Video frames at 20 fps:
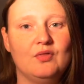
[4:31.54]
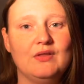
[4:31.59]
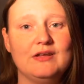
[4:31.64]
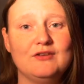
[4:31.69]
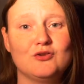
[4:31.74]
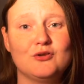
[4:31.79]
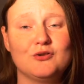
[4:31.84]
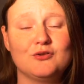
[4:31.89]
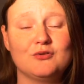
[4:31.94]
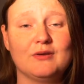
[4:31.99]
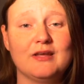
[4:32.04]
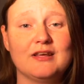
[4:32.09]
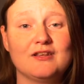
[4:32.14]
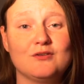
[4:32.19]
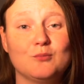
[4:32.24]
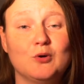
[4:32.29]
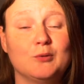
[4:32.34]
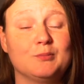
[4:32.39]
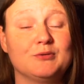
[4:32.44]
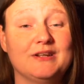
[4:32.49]
This also
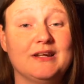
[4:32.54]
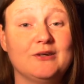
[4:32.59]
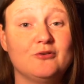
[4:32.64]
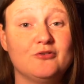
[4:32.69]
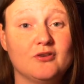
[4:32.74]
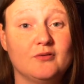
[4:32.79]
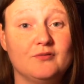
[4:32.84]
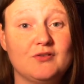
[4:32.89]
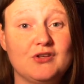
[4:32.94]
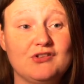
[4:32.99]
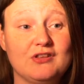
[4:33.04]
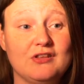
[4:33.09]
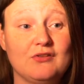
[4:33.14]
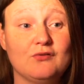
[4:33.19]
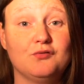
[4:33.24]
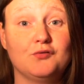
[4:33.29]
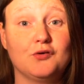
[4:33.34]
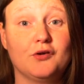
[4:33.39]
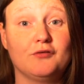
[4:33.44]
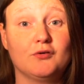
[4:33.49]
gets more pronounced, obviously,
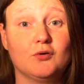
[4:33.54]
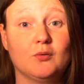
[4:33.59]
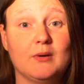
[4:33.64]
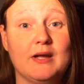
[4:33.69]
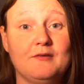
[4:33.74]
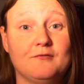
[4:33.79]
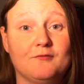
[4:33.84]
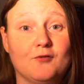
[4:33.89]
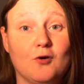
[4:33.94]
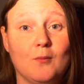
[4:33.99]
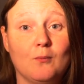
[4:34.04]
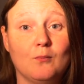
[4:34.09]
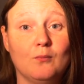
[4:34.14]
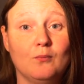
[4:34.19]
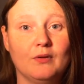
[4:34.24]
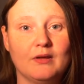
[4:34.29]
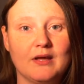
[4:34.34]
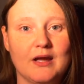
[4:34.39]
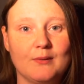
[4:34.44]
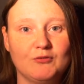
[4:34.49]
the further away
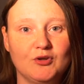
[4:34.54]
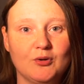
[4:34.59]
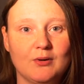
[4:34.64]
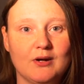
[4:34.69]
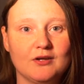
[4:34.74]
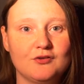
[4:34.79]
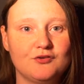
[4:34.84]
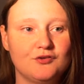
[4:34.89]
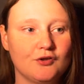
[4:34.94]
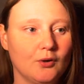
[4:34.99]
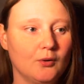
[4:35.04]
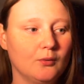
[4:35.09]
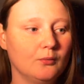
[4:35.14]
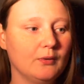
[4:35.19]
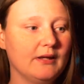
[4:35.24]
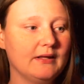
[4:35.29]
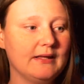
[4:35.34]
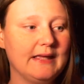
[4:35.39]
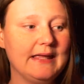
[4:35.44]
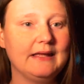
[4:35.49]
from the camera you are.
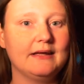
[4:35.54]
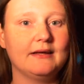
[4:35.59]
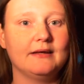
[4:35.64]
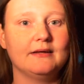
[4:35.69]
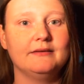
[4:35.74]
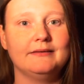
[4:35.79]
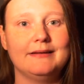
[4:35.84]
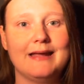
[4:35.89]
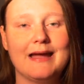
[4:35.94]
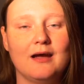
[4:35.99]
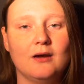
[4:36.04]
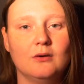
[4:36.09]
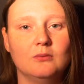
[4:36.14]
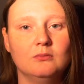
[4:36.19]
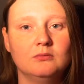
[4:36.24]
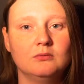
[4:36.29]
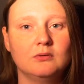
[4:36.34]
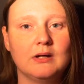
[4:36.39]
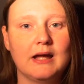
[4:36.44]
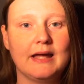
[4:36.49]
So here
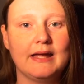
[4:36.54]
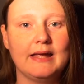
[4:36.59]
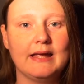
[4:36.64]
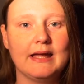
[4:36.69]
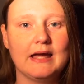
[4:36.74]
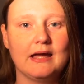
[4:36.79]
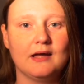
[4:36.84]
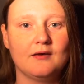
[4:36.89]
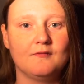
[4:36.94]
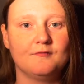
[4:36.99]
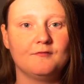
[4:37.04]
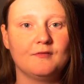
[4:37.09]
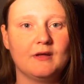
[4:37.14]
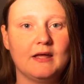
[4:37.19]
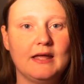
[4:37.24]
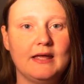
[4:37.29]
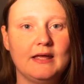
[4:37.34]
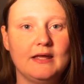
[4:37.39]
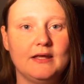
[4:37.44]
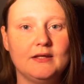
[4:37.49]
now, I have
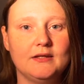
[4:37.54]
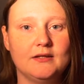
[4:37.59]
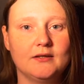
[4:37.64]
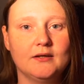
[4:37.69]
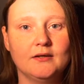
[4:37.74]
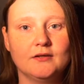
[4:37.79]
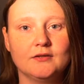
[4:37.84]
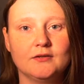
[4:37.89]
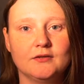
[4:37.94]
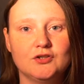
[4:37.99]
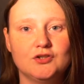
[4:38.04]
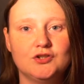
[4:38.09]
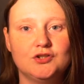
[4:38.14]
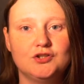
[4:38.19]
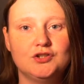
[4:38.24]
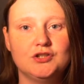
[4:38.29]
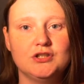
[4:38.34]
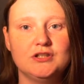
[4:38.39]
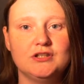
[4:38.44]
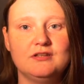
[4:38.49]
a
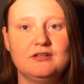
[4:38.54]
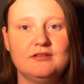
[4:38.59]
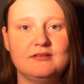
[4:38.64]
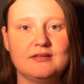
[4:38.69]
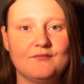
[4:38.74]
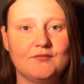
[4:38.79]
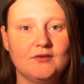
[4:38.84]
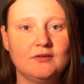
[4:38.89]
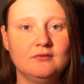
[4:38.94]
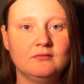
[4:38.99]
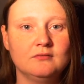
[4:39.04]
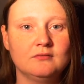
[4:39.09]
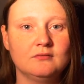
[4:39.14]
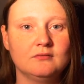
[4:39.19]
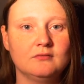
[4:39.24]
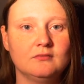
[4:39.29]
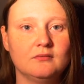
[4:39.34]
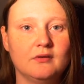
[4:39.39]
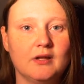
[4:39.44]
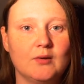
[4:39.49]
G7
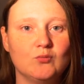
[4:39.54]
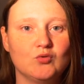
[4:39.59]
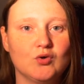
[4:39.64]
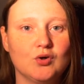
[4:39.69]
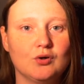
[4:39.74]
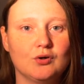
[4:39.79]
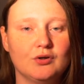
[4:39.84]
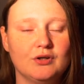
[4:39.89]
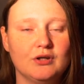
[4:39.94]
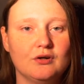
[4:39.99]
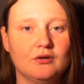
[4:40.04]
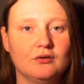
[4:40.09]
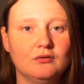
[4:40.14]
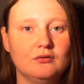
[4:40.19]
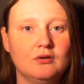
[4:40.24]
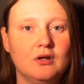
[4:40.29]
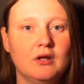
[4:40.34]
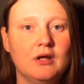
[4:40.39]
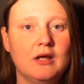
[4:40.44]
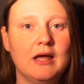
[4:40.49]
that I'm recording
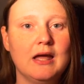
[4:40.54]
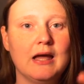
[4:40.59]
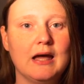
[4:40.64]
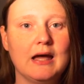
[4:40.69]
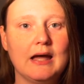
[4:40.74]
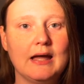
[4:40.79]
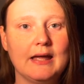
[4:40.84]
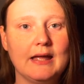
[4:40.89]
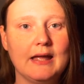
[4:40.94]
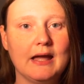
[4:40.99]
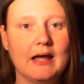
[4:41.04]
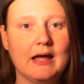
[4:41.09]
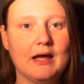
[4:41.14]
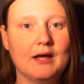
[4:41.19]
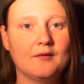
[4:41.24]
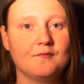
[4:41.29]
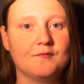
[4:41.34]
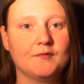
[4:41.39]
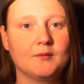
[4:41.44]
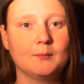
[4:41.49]
on. I
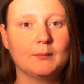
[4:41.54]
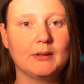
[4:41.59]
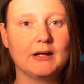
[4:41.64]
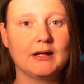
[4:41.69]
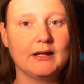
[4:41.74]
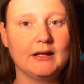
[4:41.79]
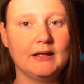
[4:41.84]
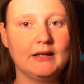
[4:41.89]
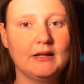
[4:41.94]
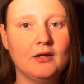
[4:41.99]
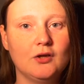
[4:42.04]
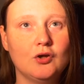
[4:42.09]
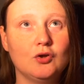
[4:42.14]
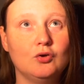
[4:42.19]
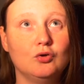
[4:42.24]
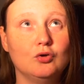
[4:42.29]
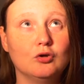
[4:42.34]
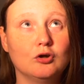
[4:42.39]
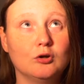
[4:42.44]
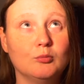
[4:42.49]
have my
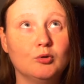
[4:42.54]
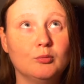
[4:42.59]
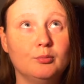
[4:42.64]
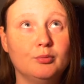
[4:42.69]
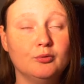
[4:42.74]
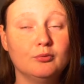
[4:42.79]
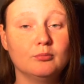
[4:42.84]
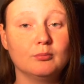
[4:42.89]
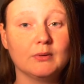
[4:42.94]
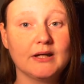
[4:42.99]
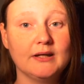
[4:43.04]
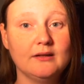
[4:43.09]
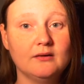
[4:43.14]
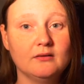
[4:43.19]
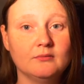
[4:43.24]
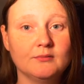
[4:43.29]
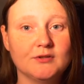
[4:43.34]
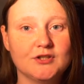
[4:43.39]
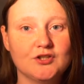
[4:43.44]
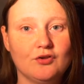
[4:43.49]
normal boom
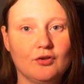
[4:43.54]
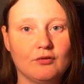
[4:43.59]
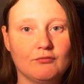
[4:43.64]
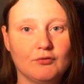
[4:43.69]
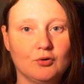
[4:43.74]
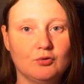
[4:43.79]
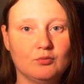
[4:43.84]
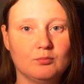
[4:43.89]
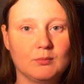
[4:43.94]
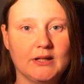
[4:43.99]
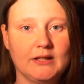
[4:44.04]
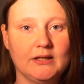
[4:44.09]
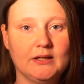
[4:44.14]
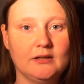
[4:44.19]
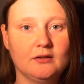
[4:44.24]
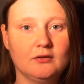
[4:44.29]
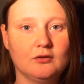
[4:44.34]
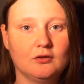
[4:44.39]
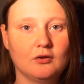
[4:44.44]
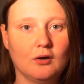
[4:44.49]
mic, which is the Rode
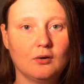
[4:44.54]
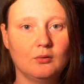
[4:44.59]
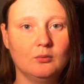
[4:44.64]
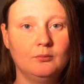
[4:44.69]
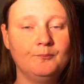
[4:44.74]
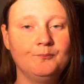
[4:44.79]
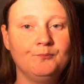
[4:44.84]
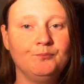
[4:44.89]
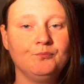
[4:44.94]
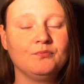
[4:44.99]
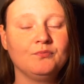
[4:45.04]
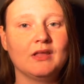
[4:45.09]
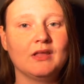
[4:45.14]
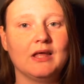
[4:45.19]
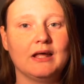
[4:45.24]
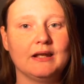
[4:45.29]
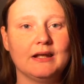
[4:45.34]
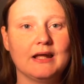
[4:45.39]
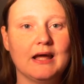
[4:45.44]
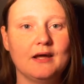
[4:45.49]
Mic Go.
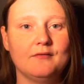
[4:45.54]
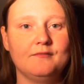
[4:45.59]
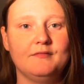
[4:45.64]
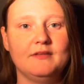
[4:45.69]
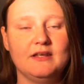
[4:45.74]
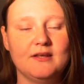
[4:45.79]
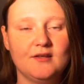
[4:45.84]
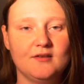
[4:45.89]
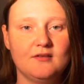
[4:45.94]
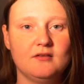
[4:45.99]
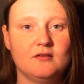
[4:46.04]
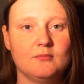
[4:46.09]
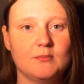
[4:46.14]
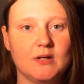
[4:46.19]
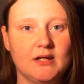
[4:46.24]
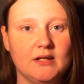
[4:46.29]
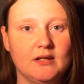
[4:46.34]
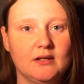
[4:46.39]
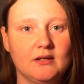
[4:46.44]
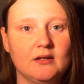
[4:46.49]
And I have the
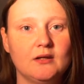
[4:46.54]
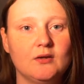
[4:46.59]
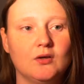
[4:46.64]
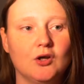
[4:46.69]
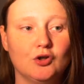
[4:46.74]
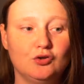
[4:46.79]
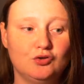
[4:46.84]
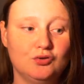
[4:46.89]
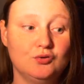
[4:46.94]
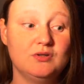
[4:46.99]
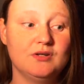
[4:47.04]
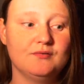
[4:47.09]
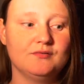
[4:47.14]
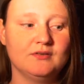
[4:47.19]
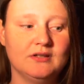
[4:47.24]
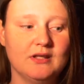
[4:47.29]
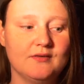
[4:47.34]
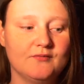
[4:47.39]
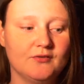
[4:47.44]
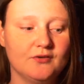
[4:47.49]
Instamic at two
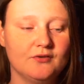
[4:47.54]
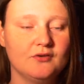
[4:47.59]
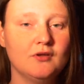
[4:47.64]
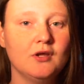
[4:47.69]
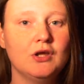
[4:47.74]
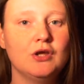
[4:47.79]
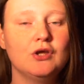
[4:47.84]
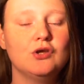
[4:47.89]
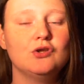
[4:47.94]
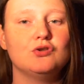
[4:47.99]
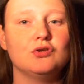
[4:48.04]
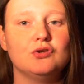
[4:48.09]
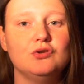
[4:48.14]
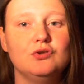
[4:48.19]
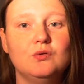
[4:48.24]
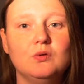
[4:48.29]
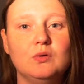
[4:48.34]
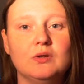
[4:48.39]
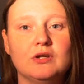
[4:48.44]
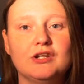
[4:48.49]
different levels. So
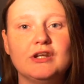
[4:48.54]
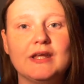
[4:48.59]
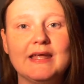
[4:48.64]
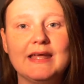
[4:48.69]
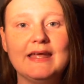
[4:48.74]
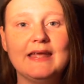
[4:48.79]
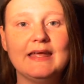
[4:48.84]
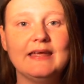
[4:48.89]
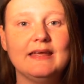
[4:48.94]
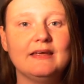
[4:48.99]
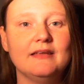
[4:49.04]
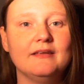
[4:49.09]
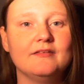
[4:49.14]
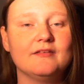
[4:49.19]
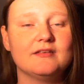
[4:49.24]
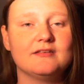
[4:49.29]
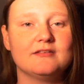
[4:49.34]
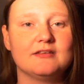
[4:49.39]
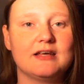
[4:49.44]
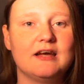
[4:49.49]
you can hear
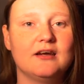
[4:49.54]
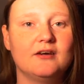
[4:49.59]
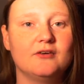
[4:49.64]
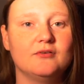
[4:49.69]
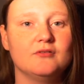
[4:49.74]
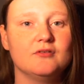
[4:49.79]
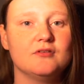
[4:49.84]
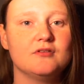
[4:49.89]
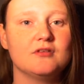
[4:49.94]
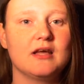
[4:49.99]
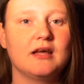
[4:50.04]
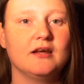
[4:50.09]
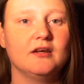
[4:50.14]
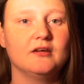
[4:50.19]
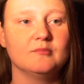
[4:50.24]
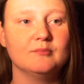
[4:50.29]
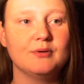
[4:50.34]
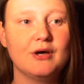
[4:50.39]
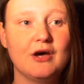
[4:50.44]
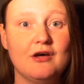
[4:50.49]
the sounds and
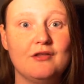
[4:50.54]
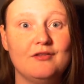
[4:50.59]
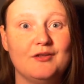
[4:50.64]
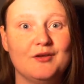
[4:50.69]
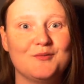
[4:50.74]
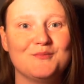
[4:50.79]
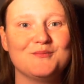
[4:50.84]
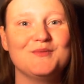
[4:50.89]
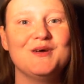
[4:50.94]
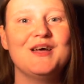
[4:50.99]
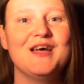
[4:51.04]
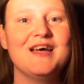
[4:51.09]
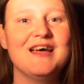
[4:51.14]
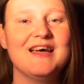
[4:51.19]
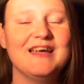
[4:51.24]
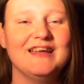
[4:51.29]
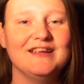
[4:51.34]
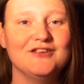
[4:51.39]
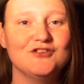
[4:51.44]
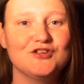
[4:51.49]
compare them
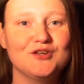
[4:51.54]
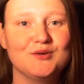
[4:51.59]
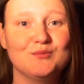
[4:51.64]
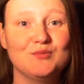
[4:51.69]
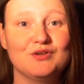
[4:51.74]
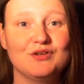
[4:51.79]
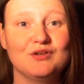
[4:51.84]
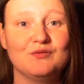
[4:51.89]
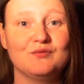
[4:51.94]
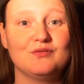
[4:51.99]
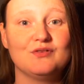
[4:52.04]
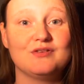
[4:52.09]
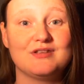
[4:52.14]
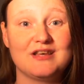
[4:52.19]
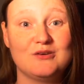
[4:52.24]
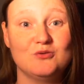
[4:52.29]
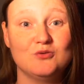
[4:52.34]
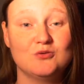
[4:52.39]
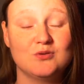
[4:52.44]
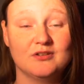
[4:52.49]
in terms of
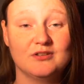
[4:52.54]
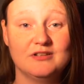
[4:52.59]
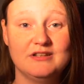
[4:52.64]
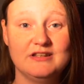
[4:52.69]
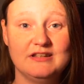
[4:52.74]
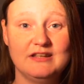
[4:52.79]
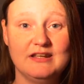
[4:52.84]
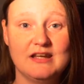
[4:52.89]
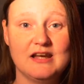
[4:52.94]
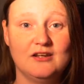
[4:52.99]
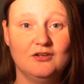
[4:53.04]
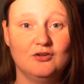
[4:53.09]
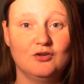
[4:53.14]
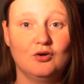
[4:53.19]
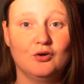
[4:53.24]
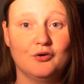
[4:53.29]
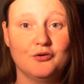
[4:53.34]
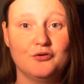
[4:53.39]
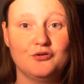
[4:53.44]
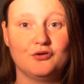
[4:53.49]
sound quality and
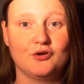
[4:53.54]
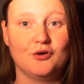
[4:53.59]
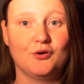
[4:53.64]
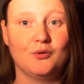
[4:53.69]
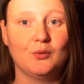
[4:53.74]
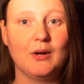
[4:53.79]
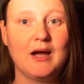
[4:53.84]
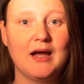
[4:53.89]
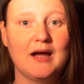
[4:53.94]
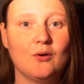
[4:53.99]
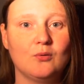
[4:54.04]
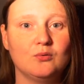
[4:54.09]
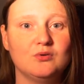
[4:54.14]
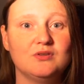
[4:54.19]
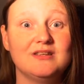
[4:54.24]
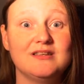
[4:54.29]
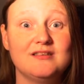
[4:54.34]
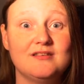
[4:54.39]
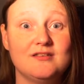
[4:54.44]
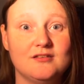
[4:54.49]
also how
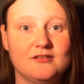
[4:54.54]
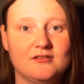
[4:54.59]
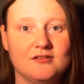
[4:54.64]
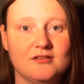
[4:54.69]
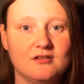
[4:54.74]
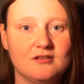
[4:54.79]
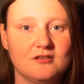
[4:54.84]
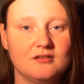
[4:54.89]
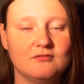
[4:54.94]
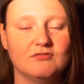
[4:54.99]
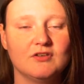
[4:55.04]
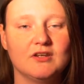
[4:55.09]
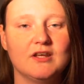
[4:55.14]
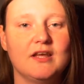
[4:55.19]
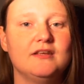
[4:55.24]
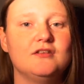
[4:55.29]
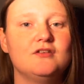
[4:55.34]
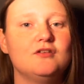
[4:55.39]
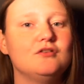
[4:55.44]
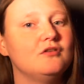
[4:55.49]
distance
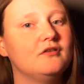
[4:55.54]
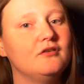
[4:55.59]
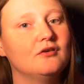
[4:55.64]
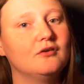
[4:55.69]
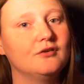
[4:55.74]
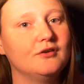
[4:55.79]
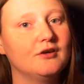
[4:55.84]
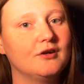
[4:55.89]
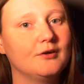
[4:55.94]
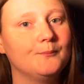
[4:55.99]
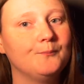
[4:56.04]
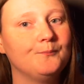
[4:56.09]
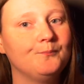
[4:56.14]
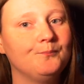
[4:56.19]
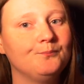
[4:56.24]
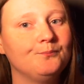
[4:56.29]
relates to the audio.